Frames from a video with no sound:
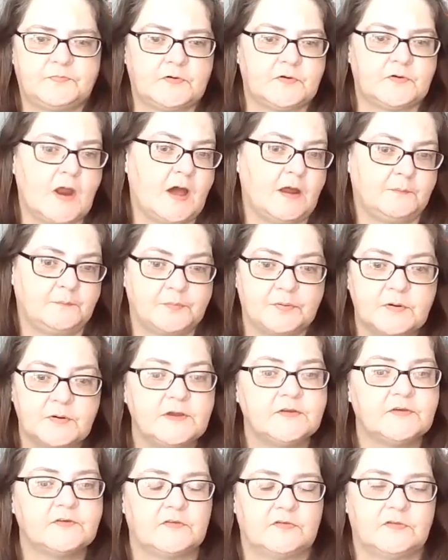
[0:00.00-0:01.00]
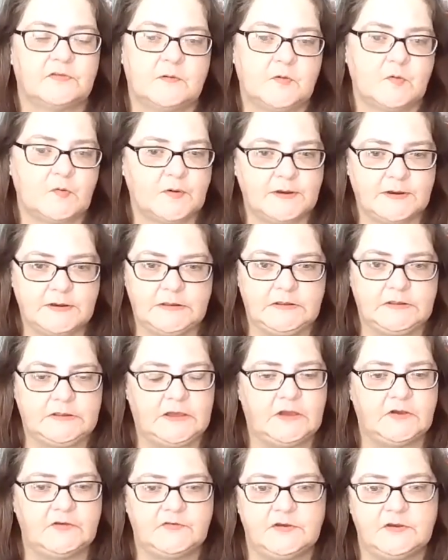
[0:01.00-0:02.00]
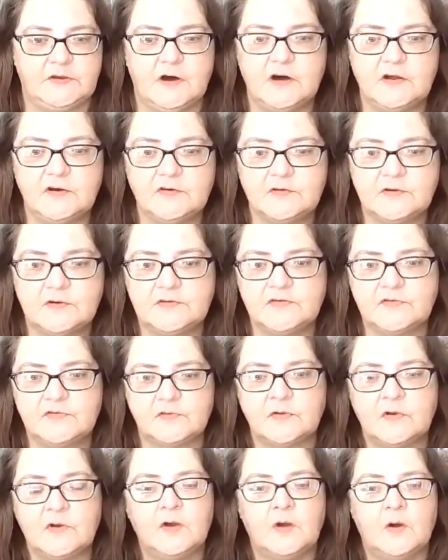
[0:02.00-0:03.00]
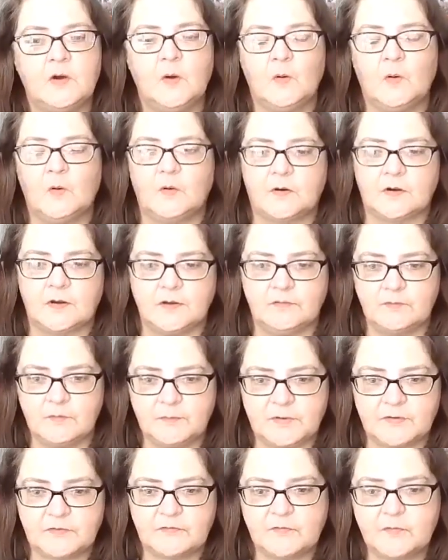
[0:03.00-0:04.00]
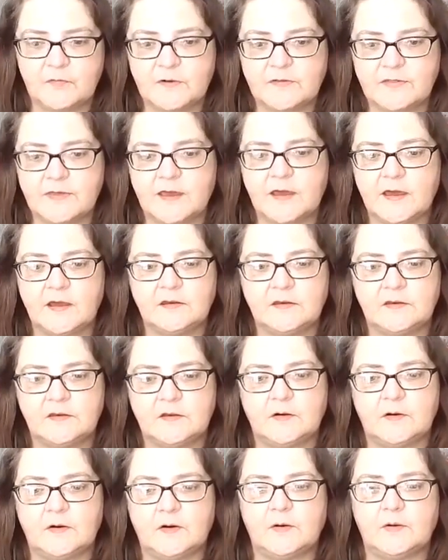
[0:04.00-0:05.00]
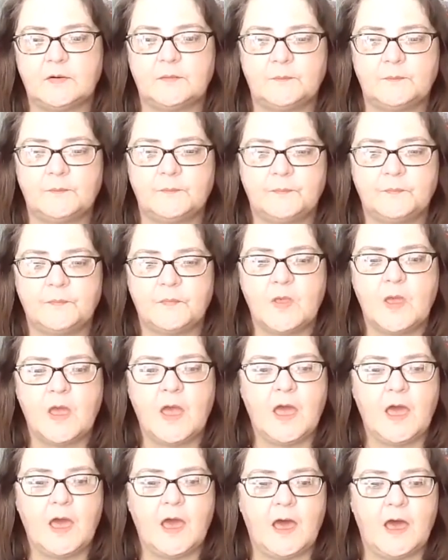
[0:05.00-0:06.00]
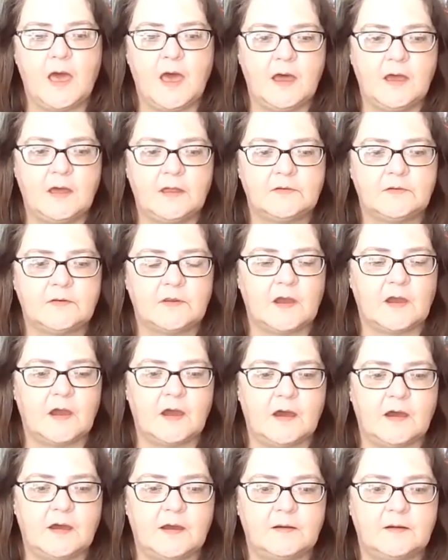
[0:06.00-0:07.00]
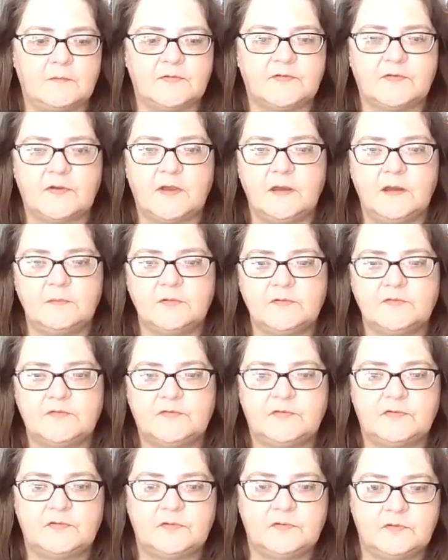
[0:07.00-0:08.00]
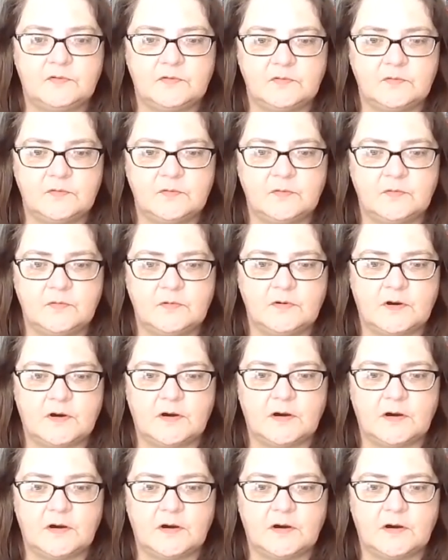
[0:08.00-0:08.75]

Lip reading: they're not in print, they're written in the 1800s or even before that. And I was able to,